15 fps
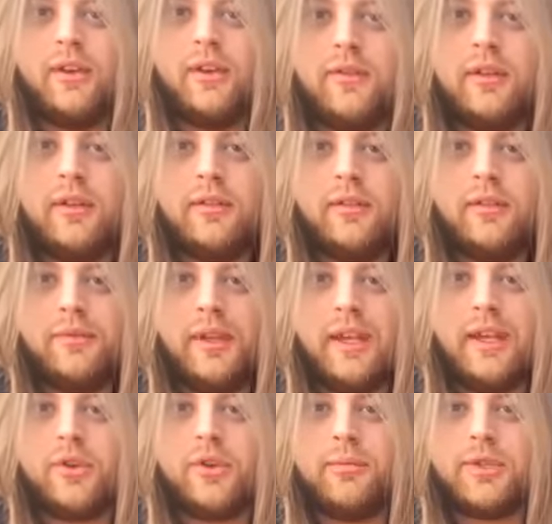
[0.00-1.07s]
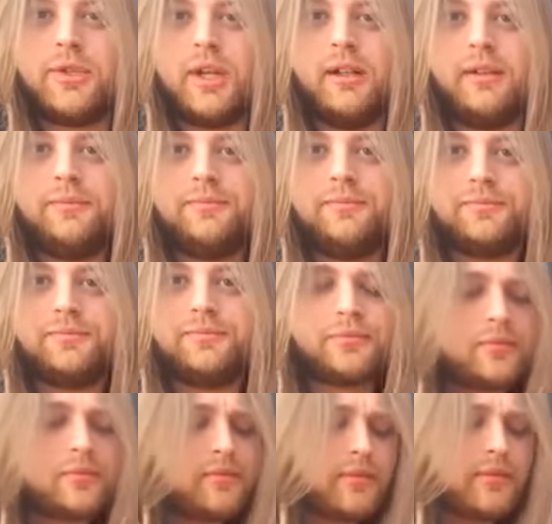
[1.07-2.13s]
even in the intro to Michelle
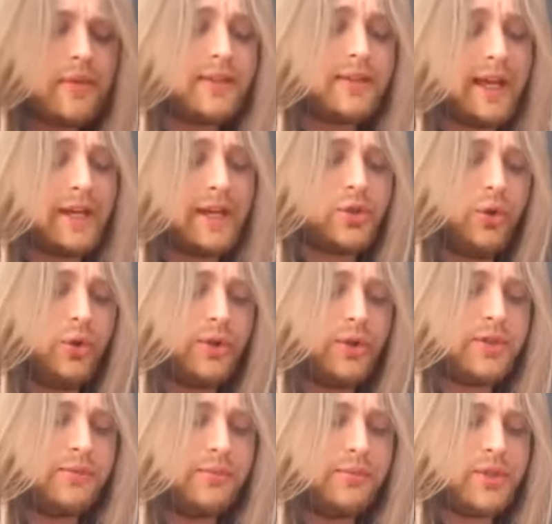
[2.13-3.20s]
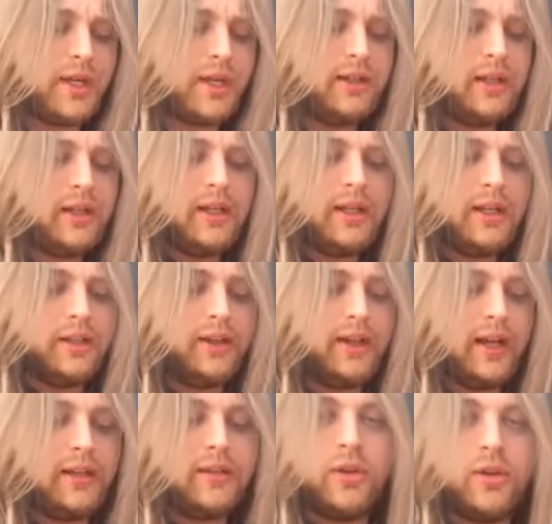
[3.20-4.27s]
/ chorus of Michelle, you
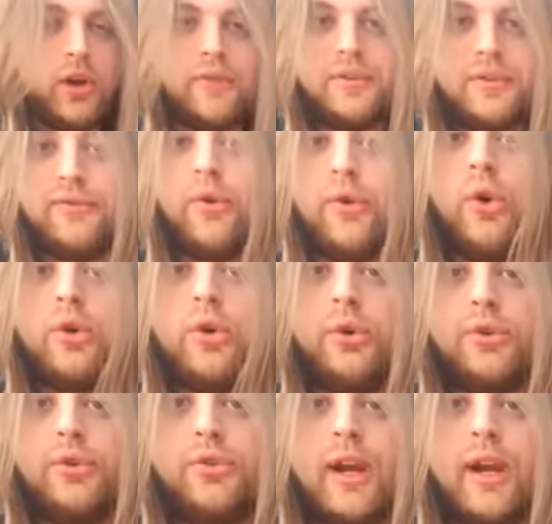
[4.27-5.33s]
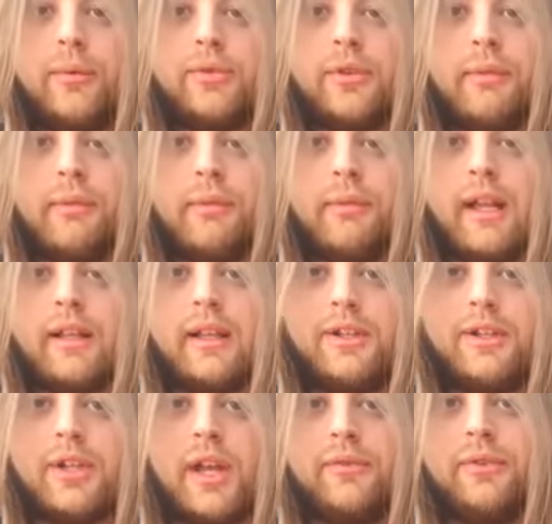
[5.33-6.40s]
get off the 4 chord, right? We're doing a minor line
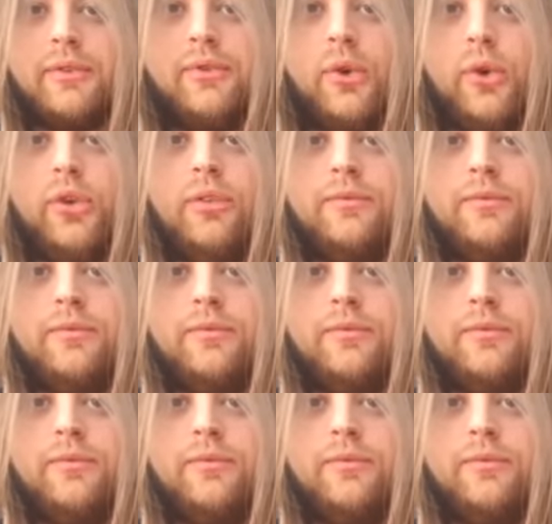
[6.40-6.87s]
cliche of the 4.